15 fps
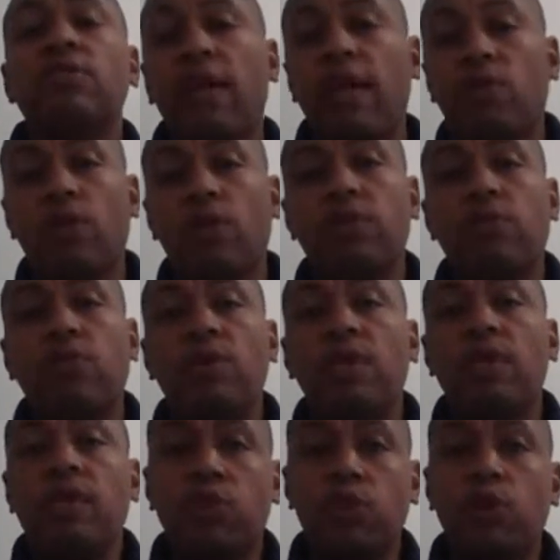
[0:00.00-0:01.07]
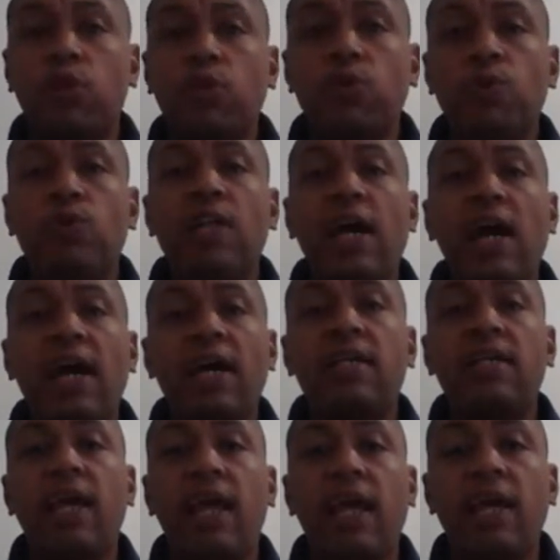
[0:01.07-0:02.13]

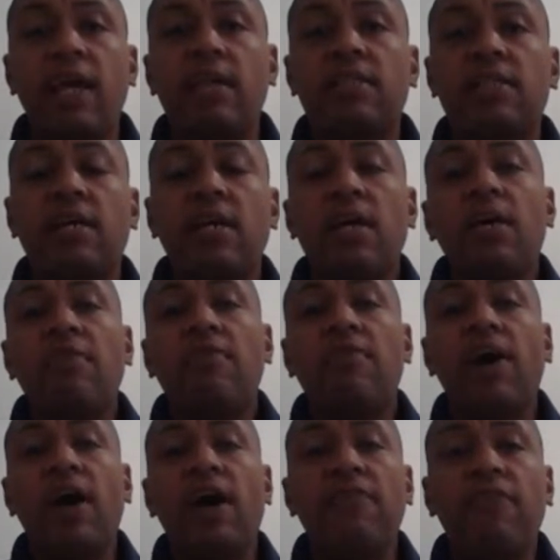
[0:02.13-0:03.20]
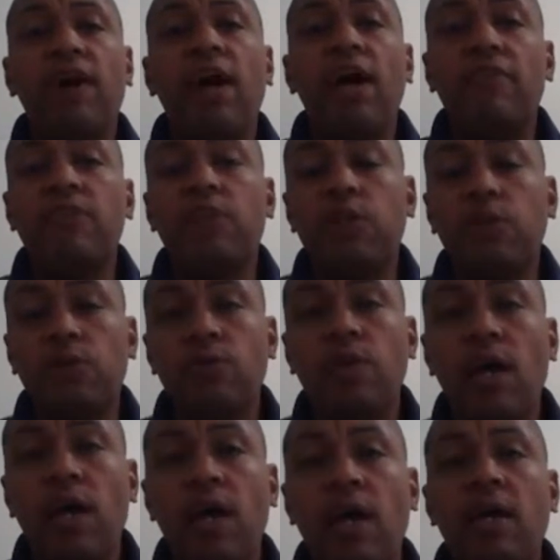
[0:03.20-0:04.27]

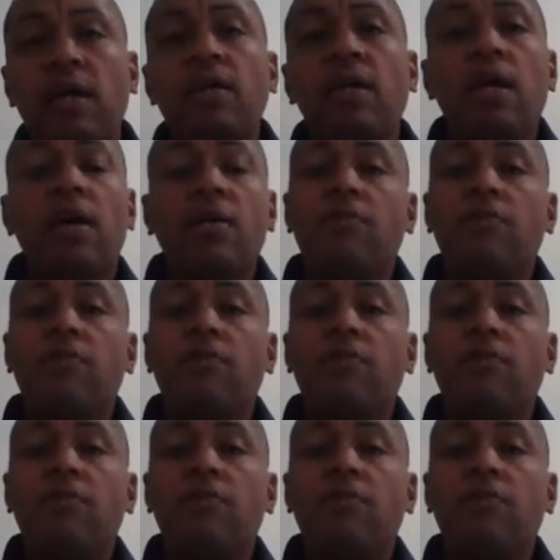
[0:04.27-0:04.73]
813-298-5529.